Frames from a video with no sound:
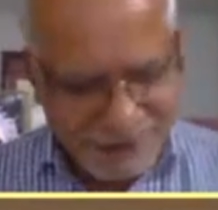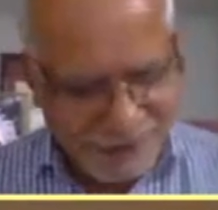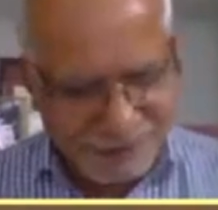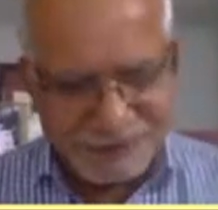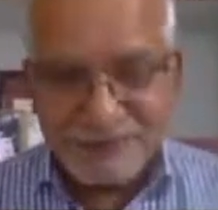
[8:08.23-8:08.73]

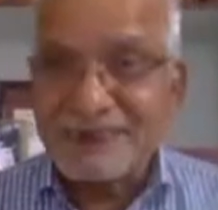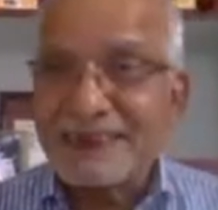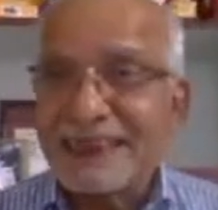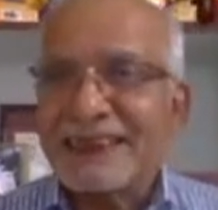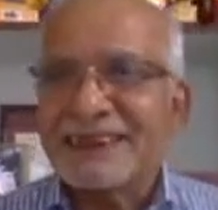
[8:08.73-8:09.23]
of
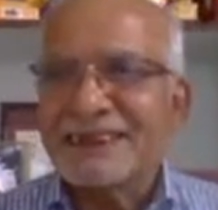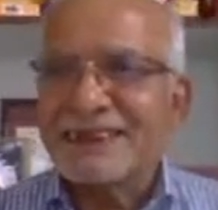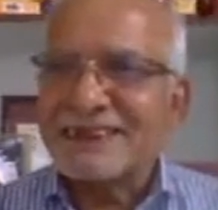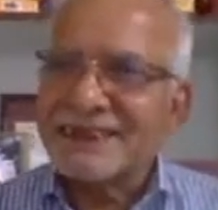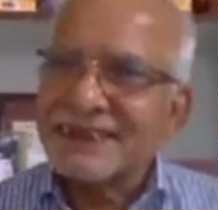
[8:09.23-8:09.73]
58
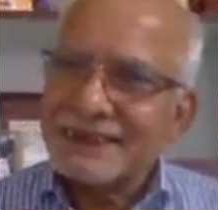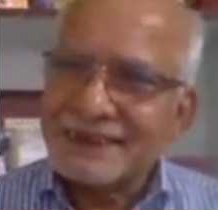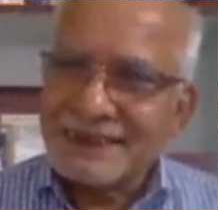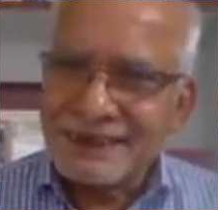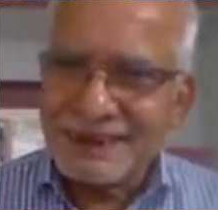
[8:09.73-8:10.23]
years
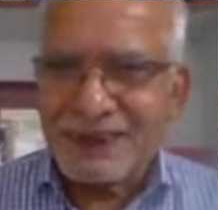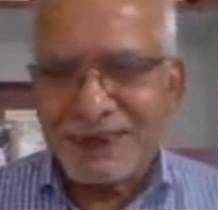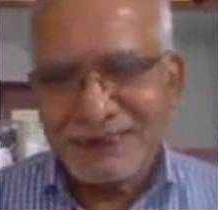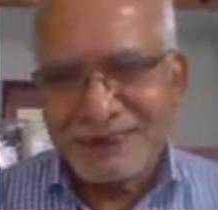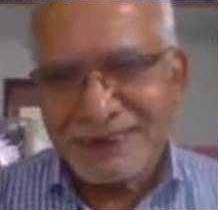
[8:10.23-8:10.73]
still
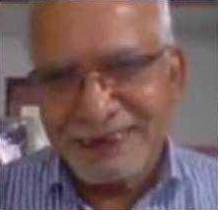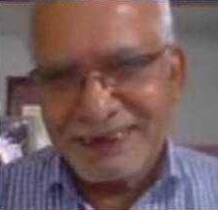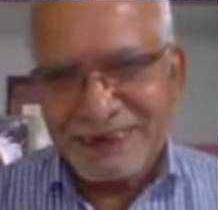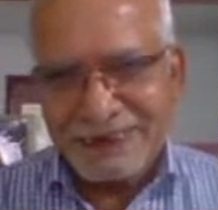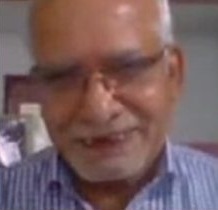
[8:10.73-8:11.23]
on in
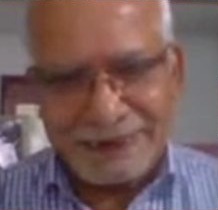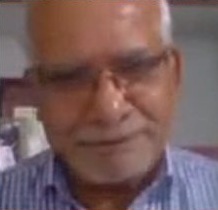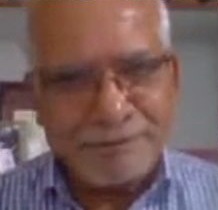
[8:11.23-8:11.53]
the country.